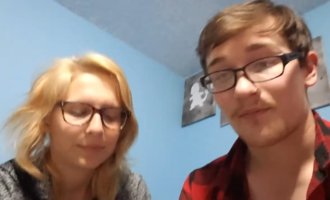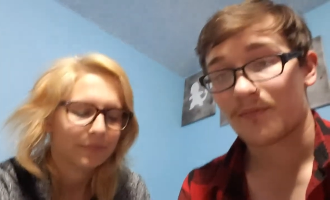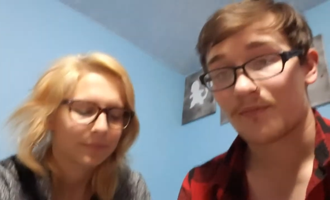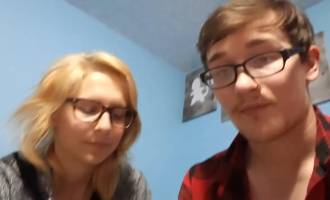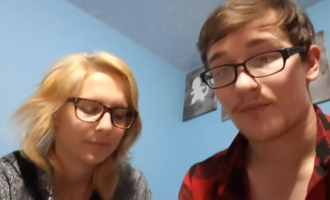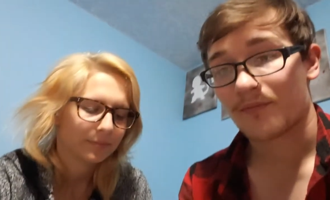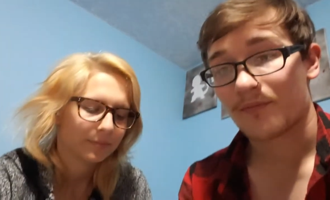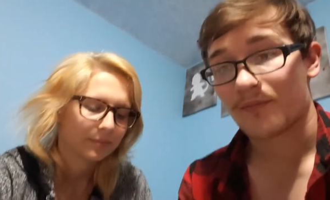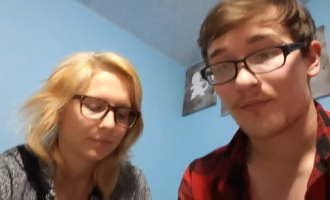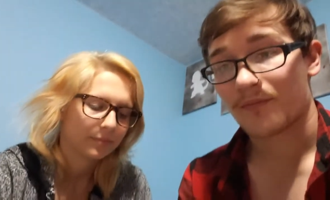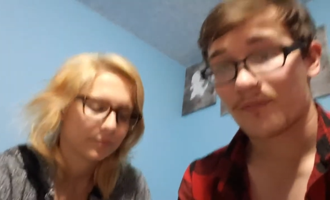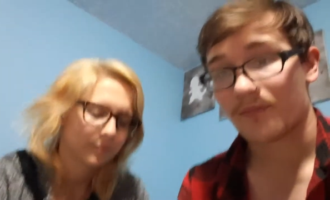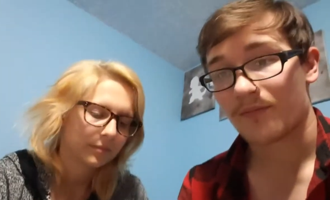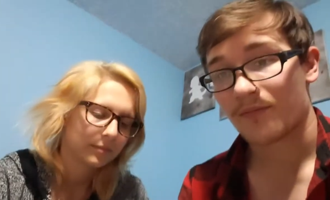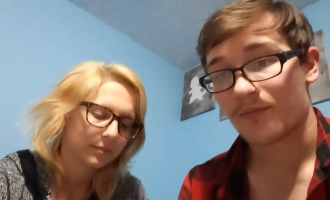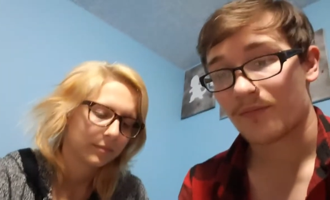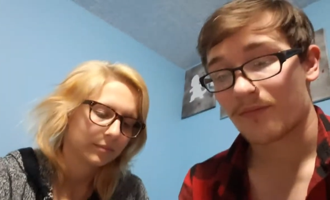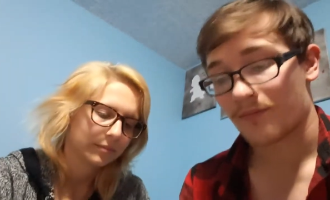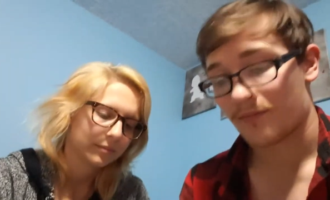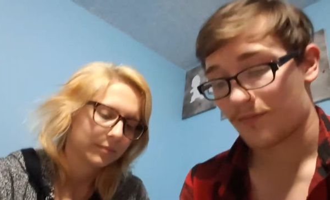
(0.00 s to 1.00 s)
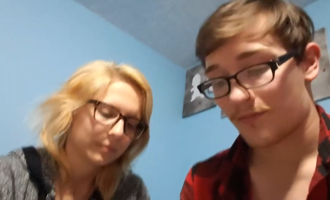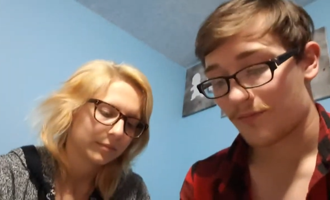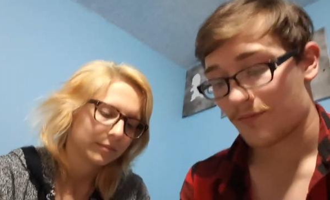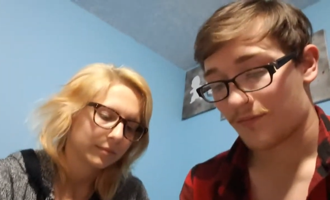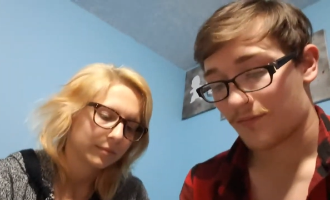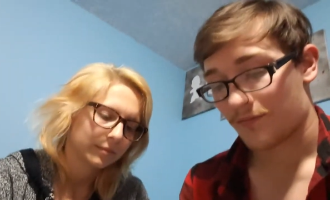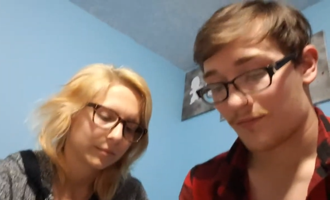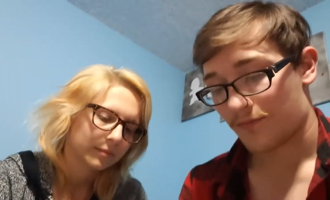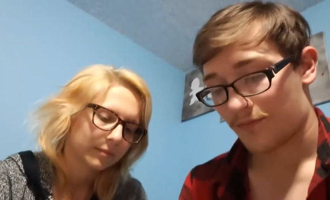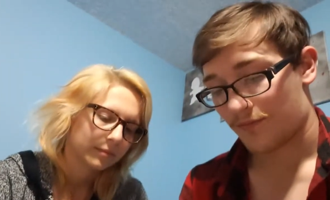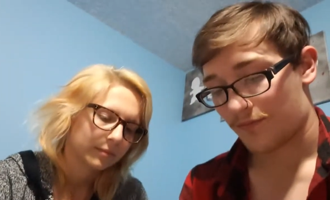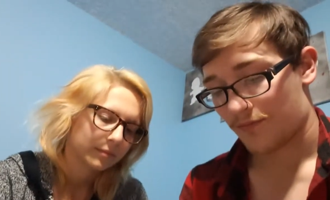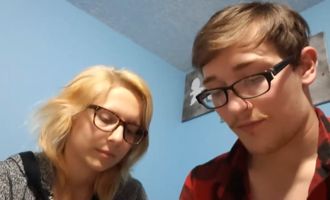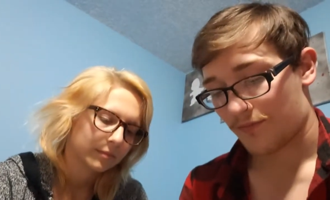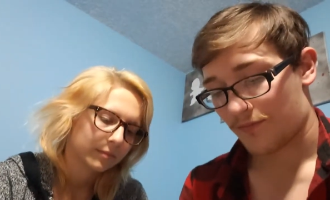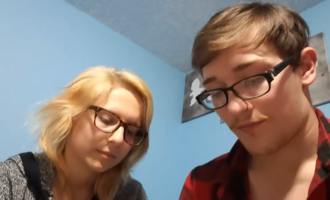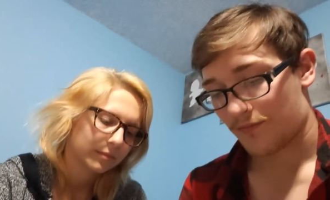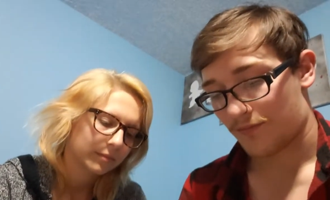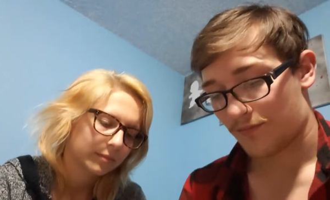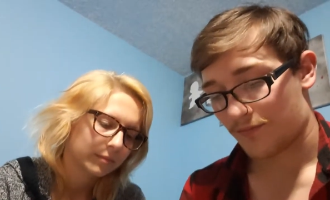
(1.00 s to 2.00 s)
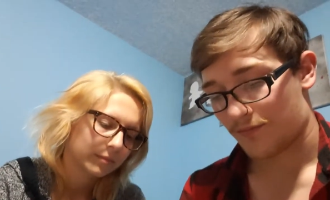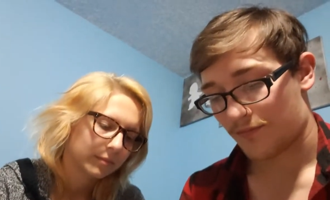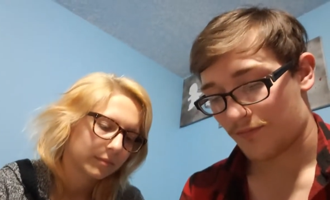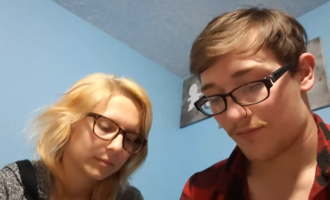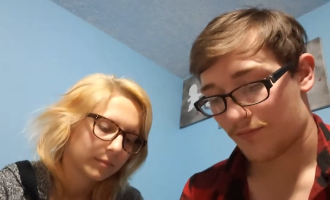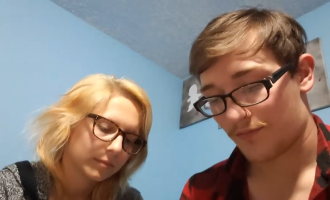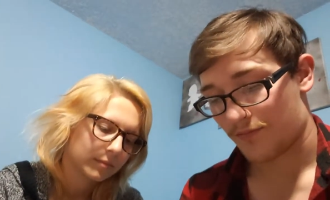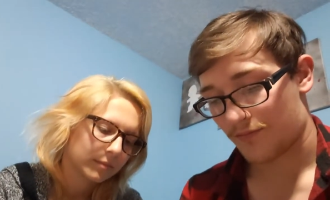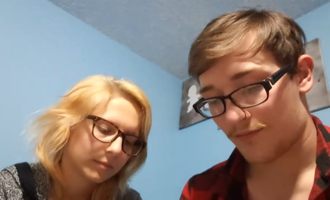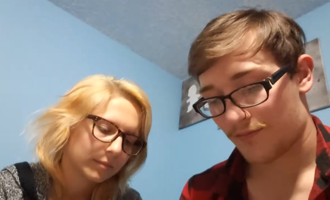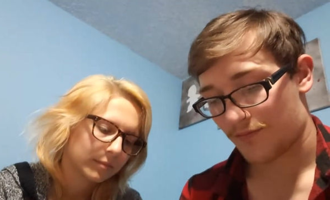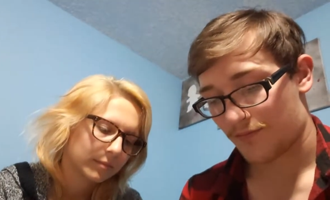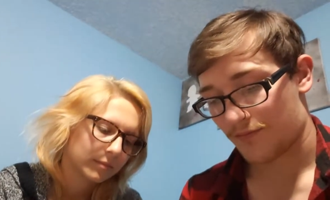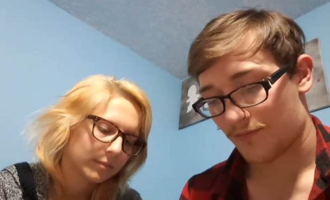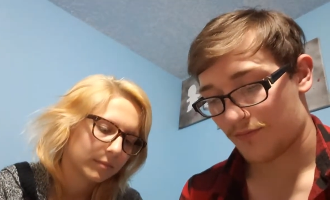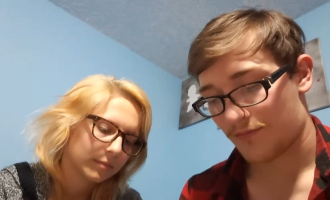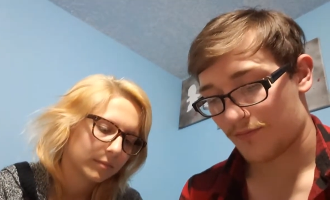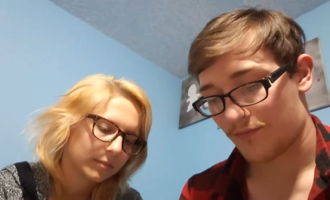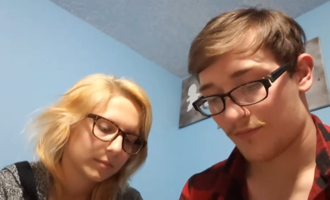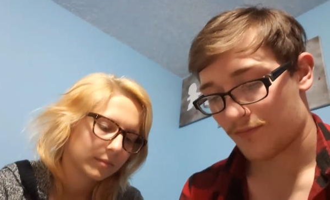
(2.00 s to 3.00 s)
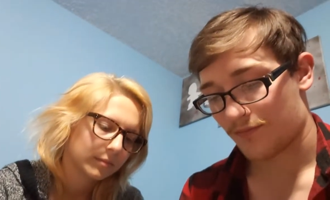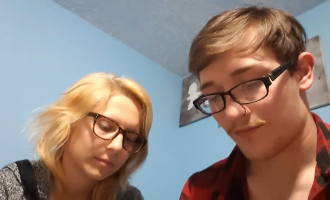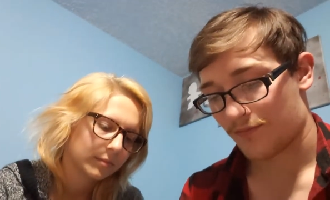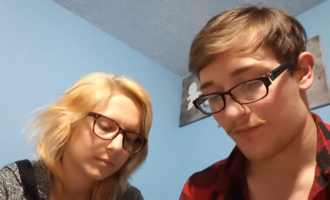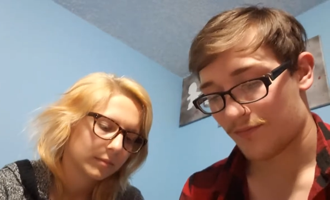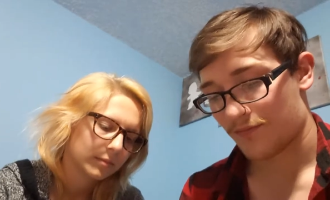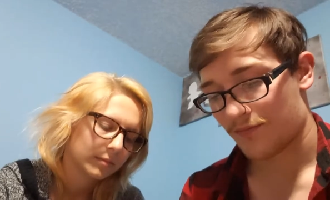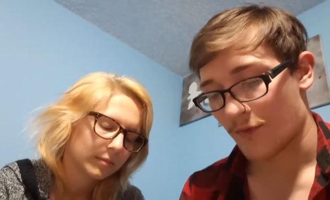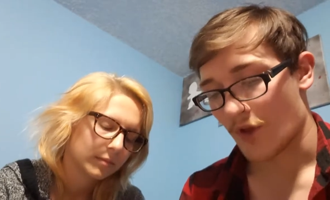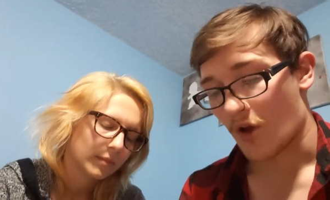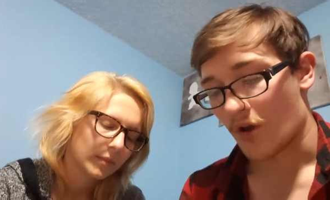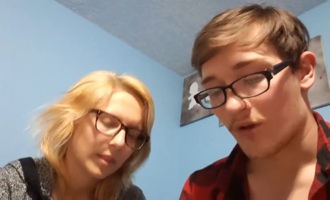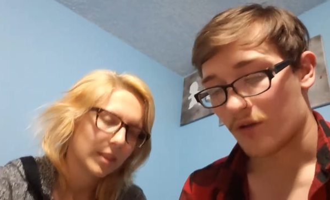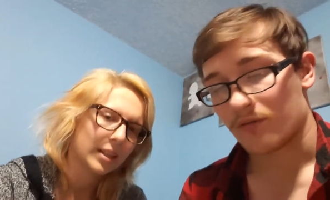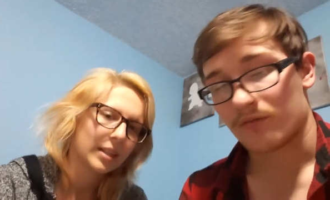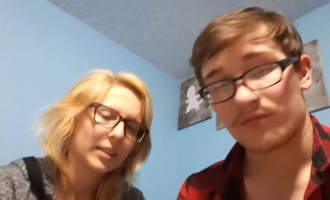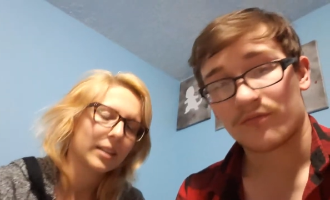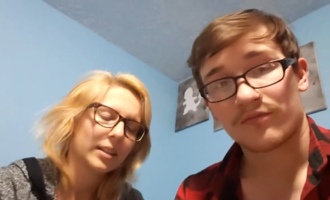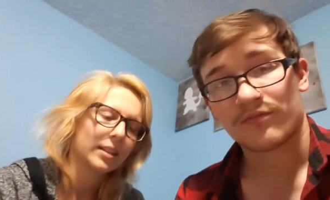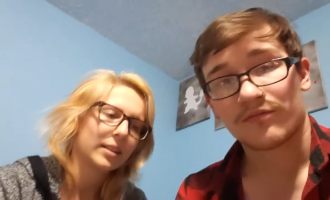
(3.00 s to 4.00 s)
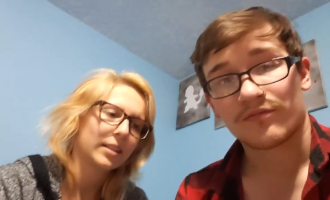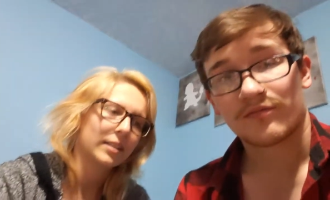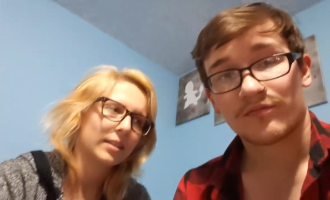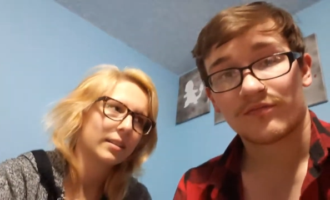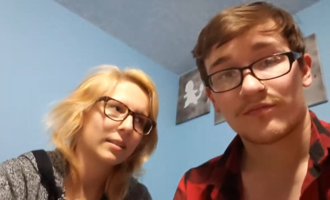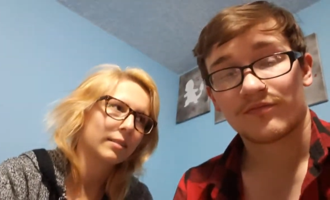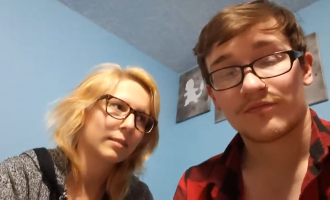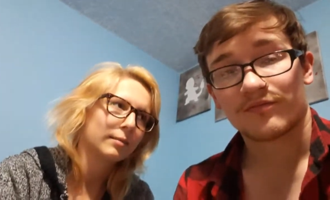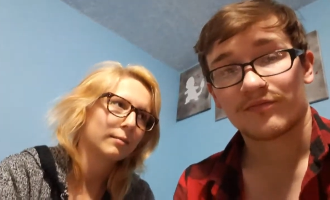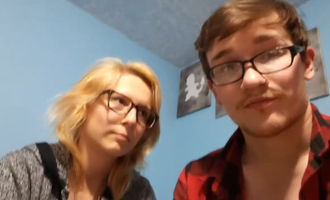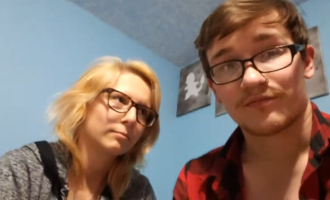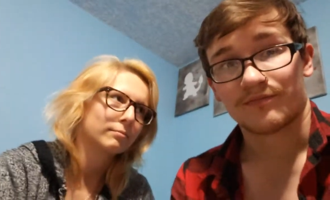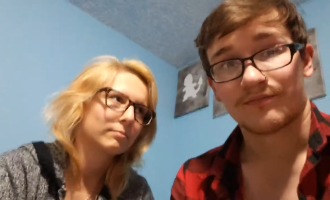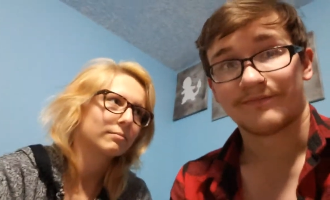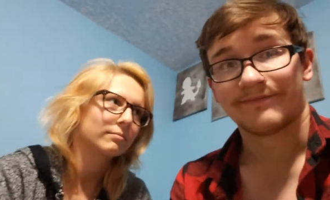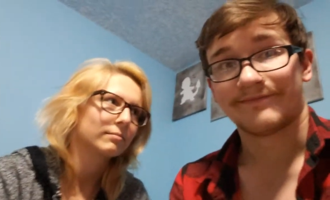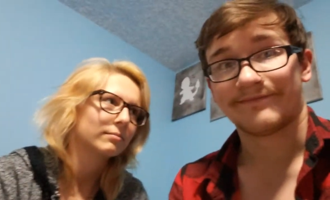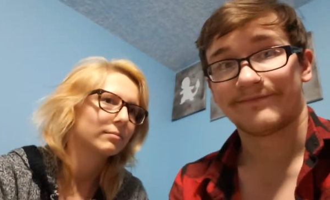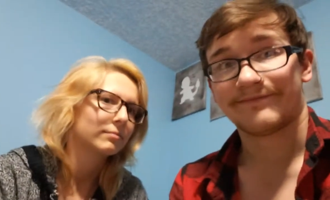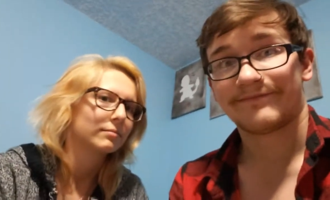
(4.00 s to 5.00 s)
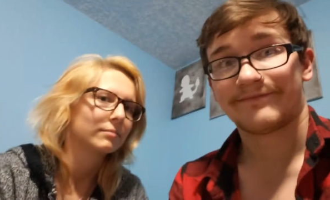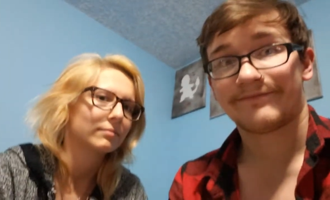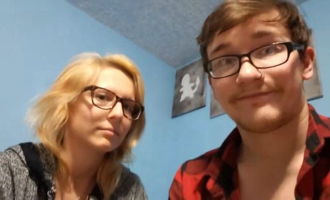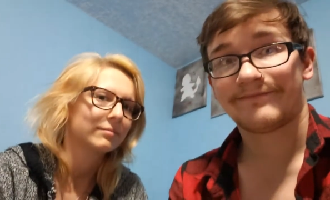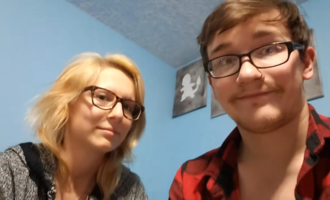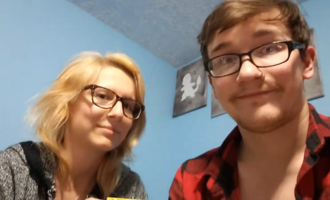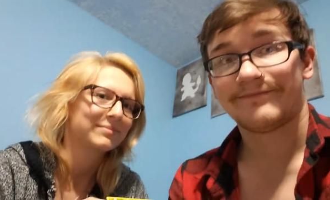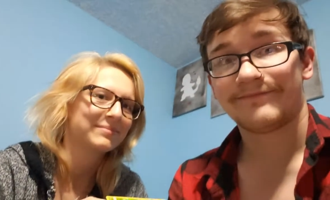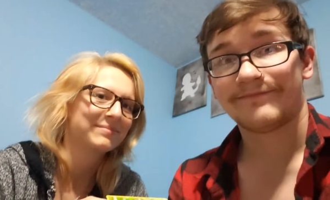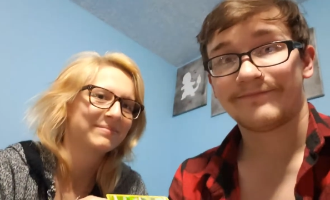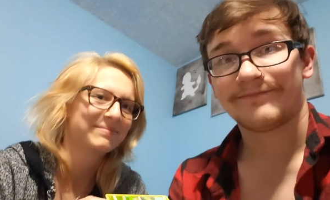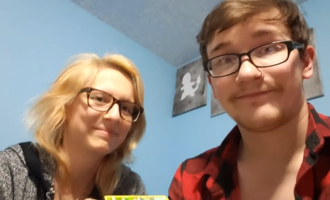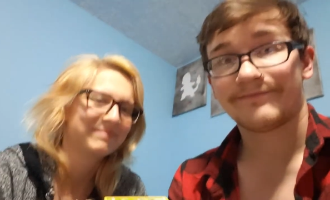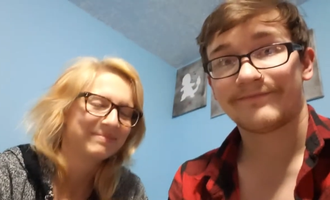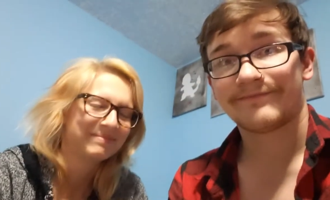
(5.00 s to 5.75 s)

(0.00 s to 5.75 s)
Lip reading: (no one is talking)